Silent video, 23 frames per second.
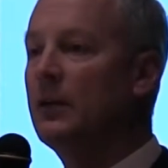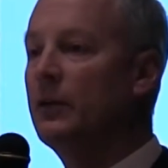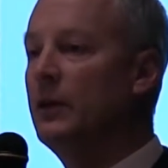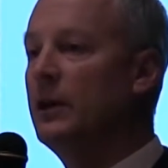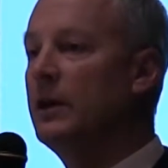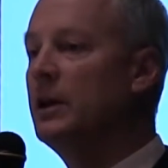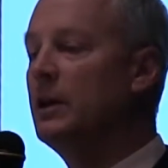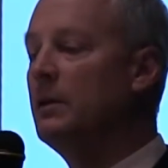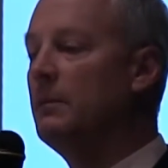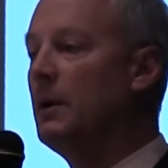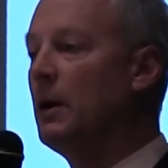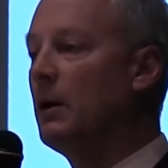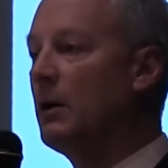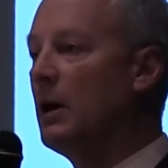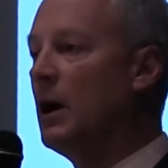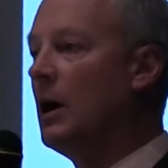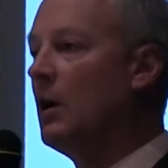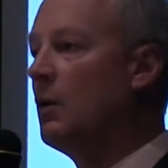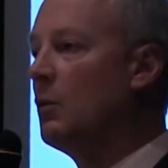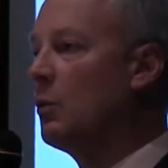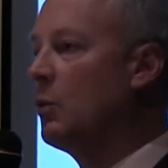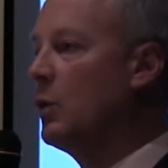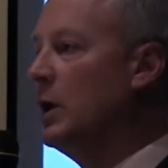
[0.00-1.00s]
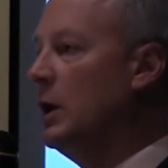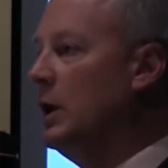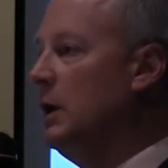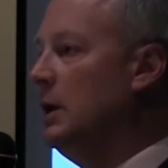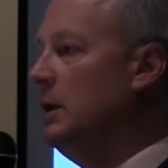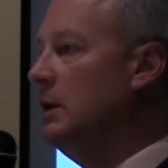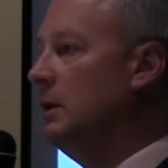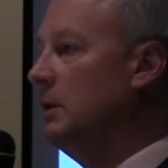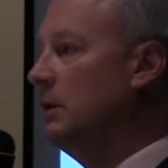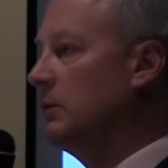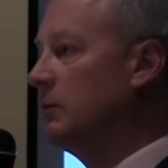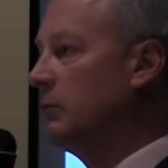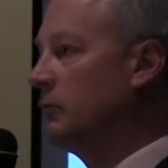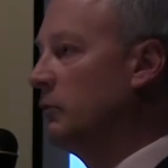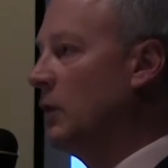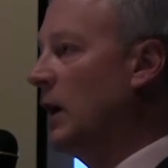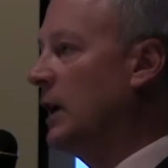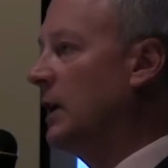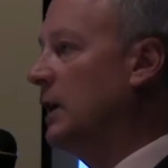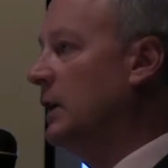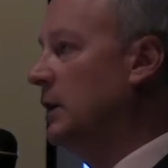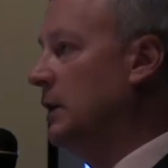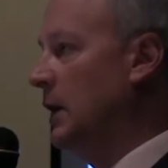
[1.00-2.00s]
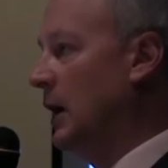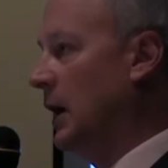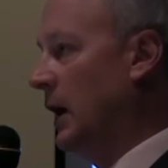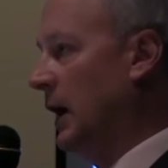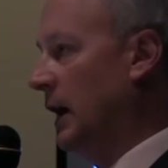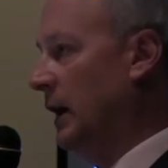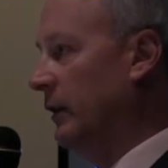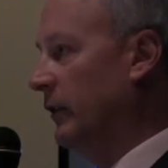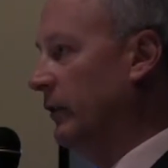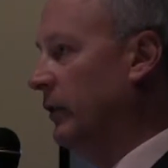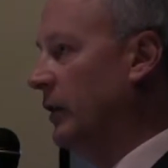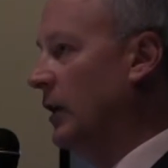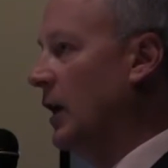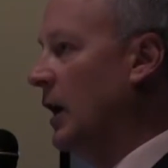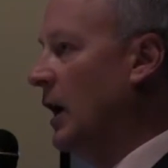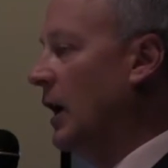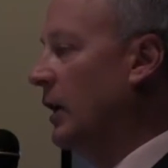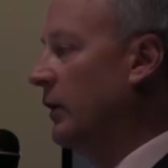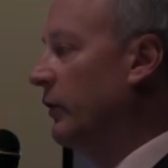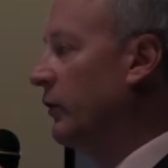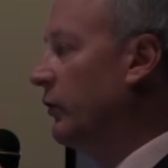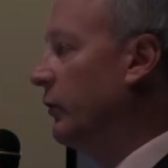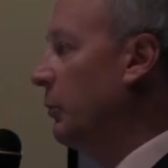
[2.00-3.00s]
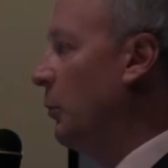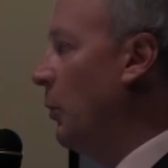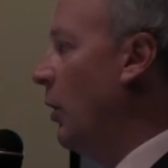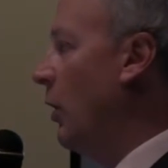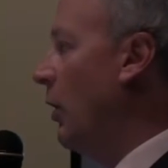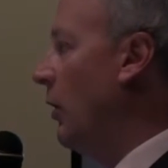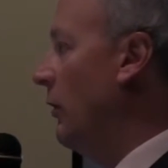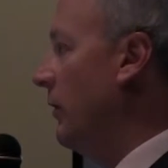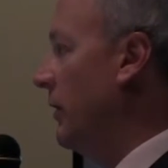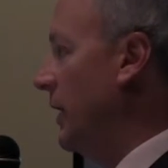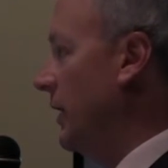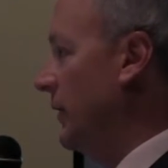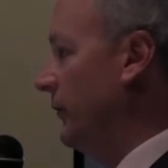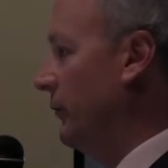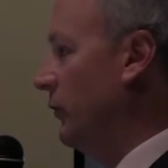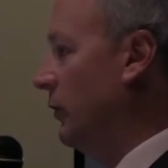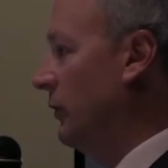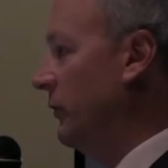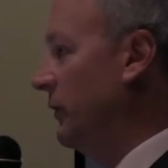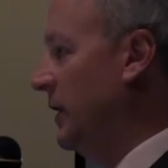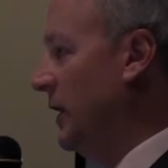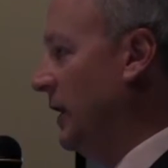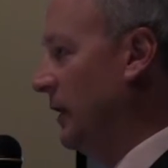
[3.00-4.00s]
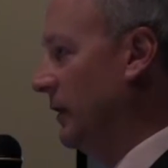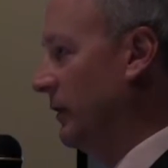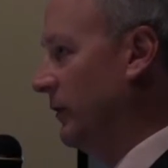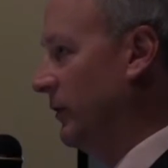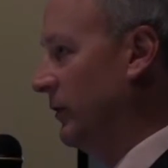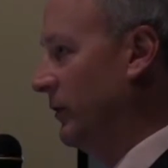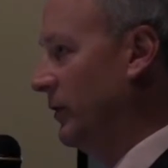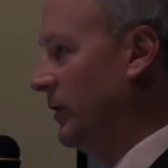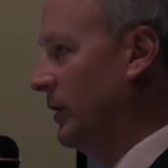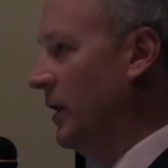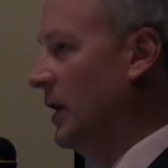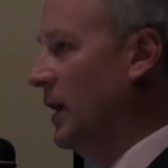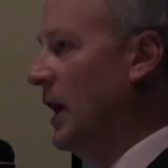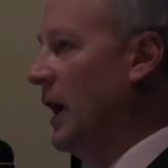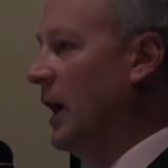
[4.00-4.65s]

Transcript: Think about how we recognize a small handful of kids